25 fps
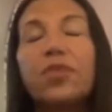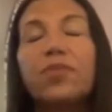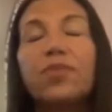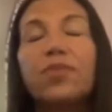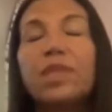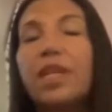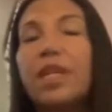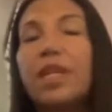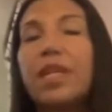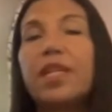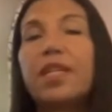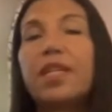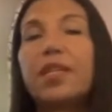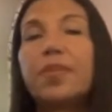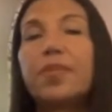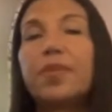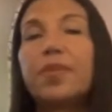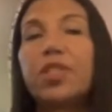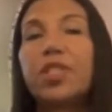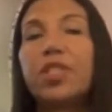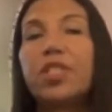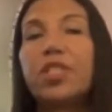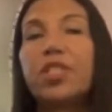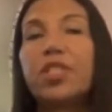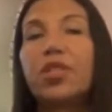relating
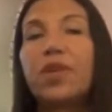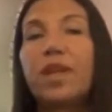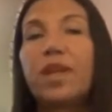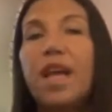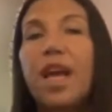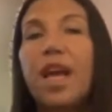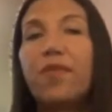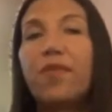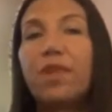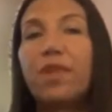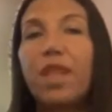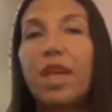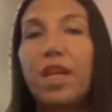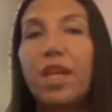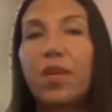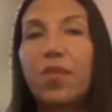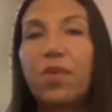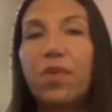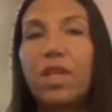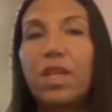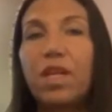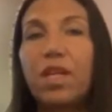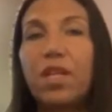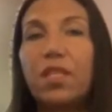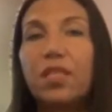experience you can have with
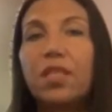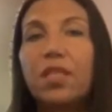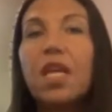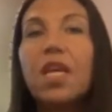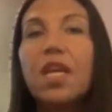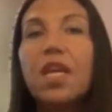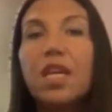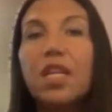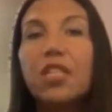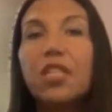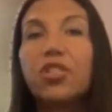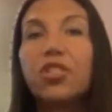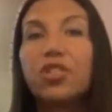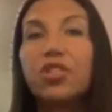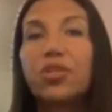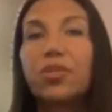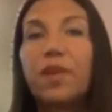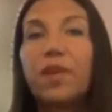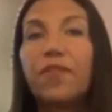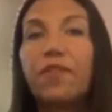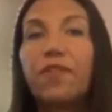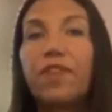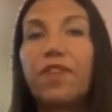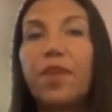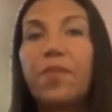anyone else is your
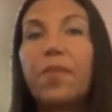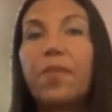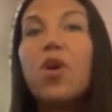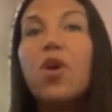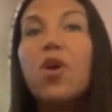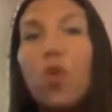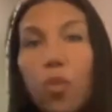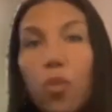twin flame